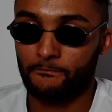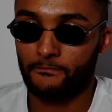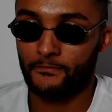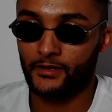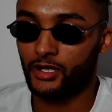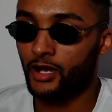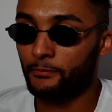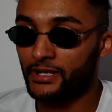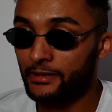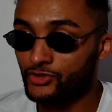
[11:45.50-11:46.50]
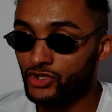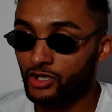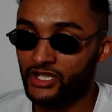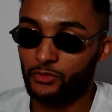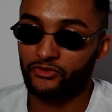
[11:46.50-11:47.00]
And I can't blame
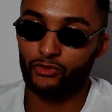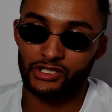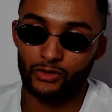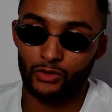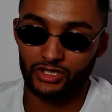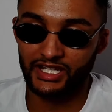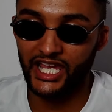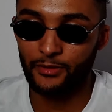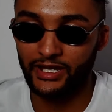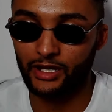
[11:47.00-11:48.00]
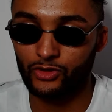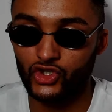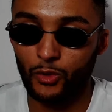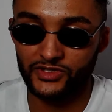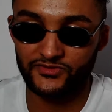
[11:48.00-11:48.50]
John. We've already talked today about how
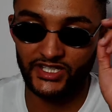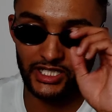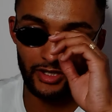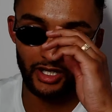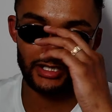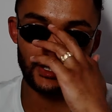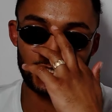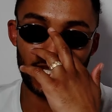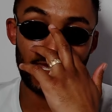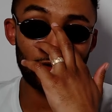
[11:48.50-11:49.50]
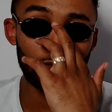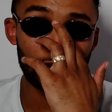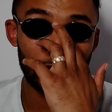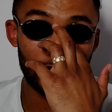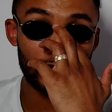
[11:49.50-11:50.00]
John was victimised in jail.
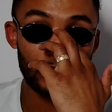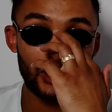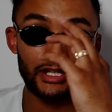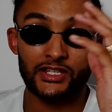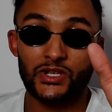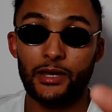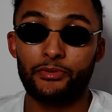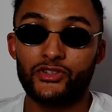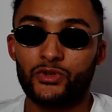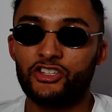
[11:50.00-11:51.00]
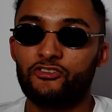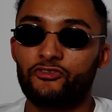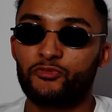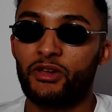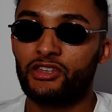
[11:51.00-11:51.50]
And that's what happens when you've
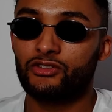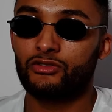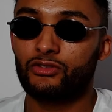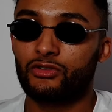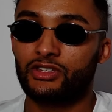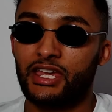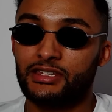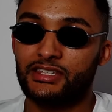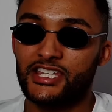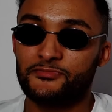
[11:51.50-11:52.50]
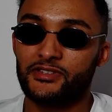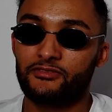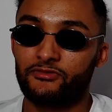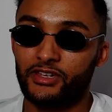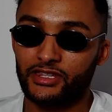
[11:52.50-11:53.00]
spent your 10 years being
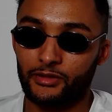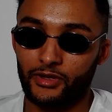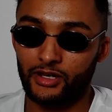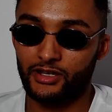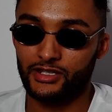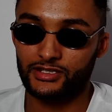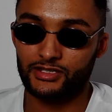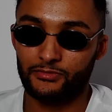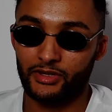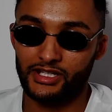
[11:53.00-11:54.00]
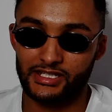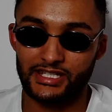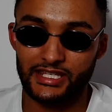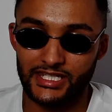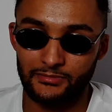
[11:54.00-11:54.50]
victimised by the
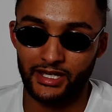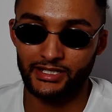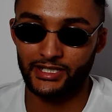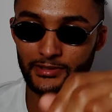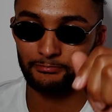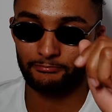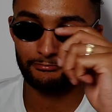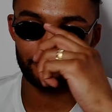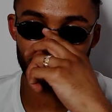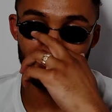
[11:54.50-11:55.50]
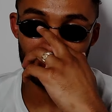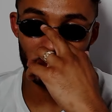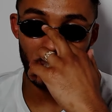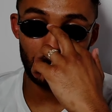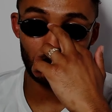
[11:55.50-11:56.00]
zesty mandem in
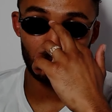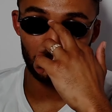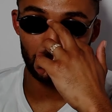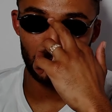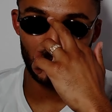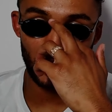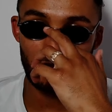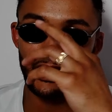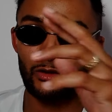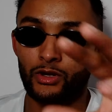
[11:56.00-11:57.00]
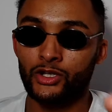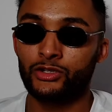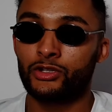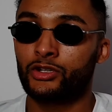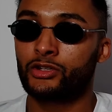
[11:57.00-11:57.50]
jail. You come out
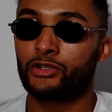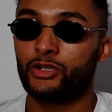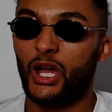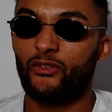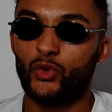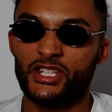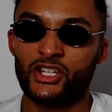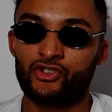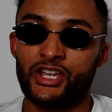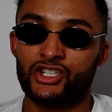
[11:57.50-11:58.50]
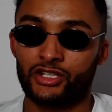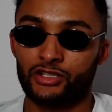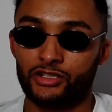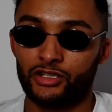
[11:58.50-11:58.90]
and you have all this aggression.